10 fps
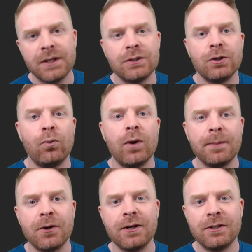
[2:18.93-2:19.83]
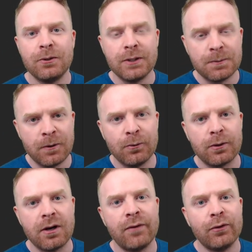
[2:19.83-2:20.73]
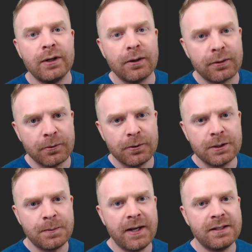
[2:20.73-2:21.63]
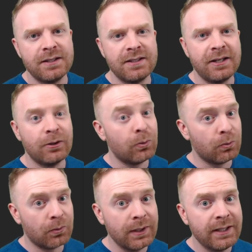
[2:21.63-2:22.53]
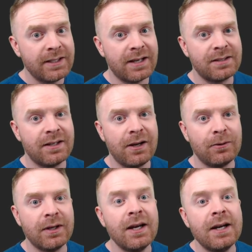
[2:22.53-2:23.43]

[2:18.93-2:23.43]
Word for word: So what I'm going to do is put Recoverit through its paces here, really test it out